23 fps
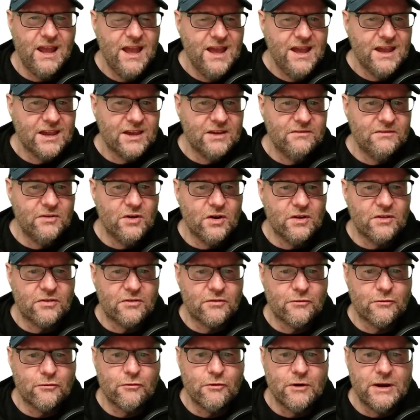Convert
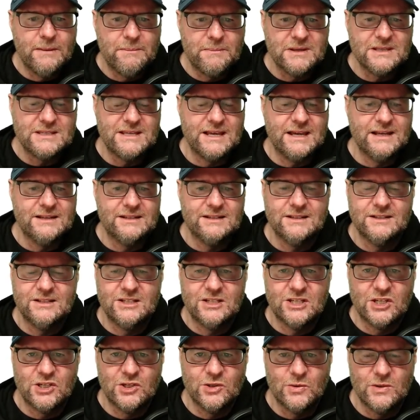3%
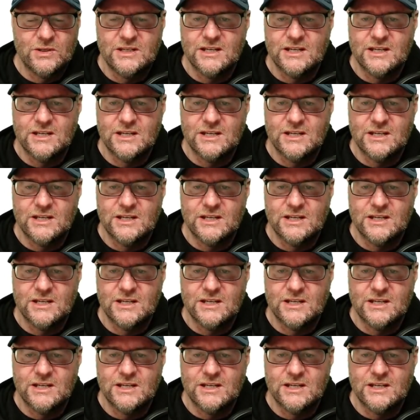to a